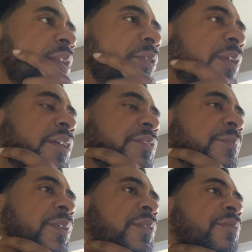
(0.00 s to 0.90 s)
Crazy
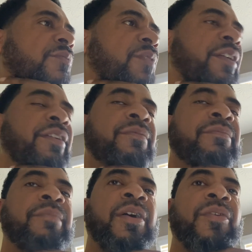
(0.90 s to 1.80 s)
Bone, one of the
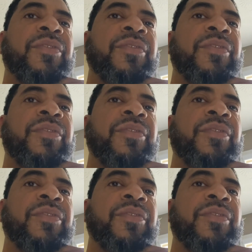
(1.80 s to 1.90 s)
Bone